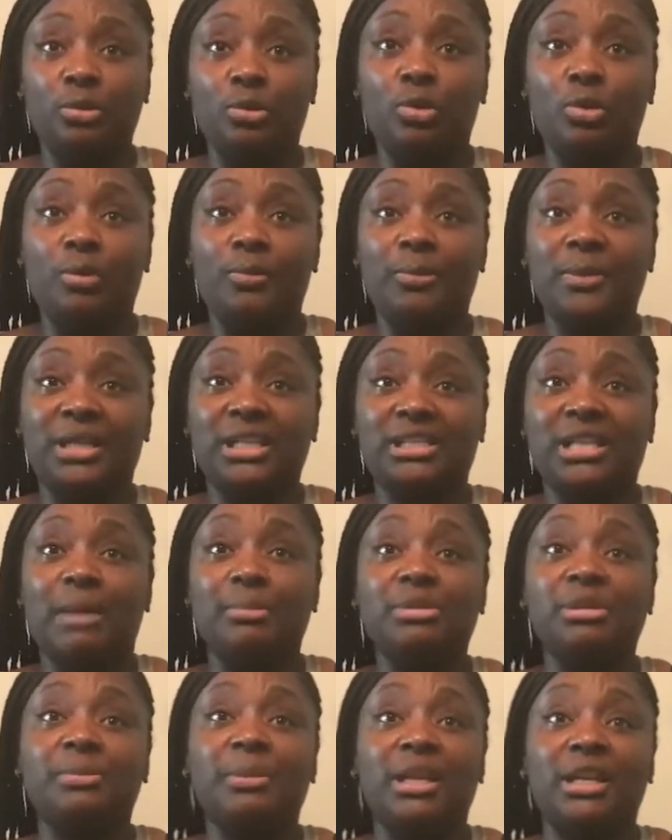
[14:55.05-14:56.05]
or because I
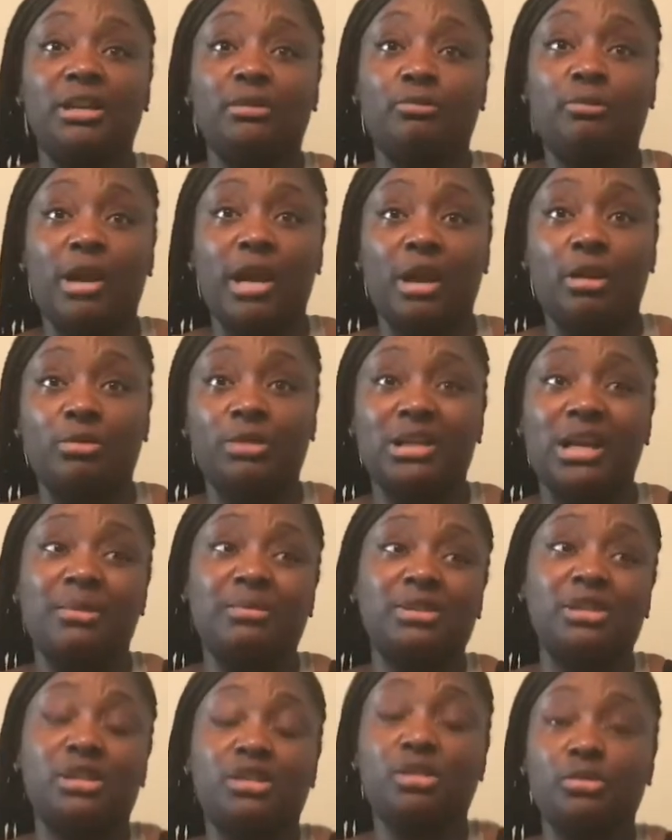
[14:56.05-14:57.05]
was being around and I
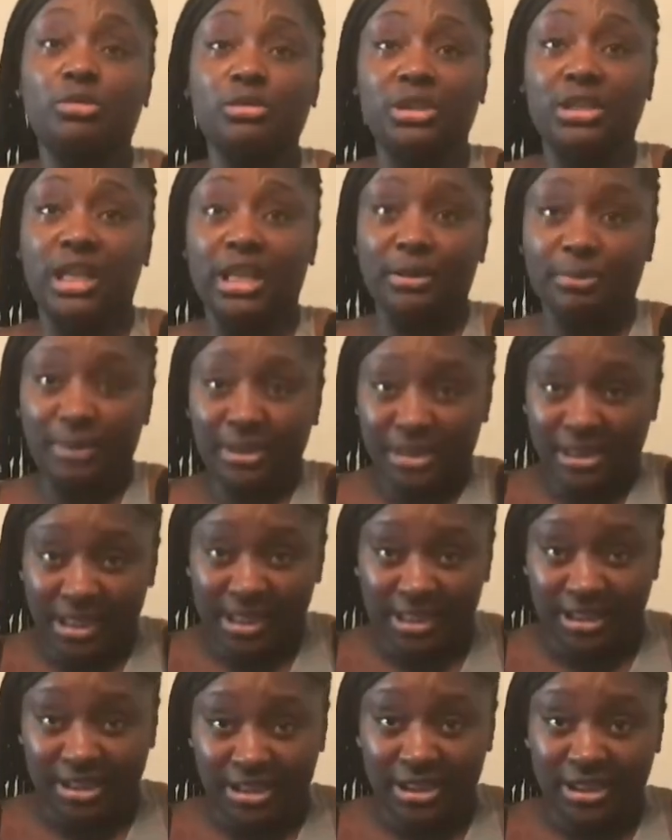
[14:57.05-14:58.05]
was associated with his
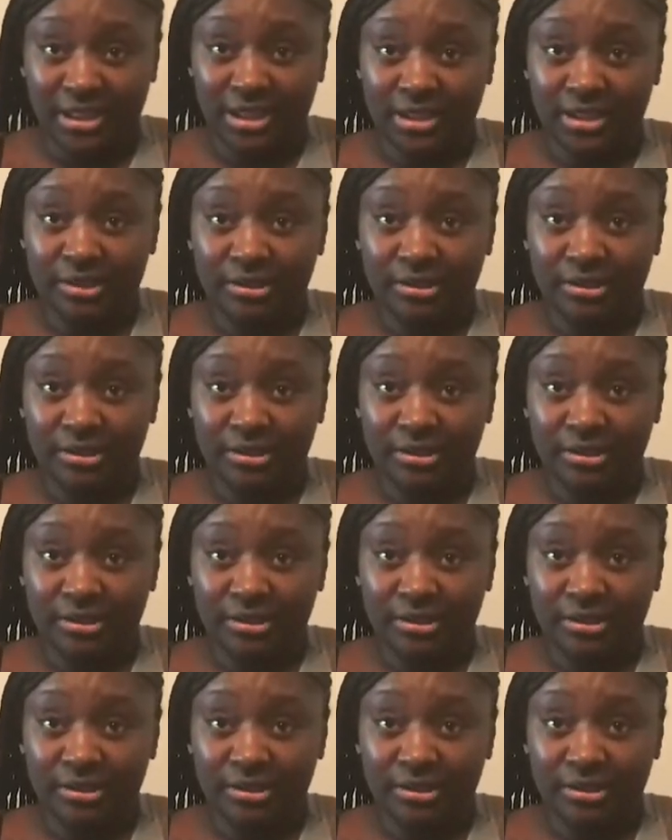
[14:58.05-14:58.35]
energy,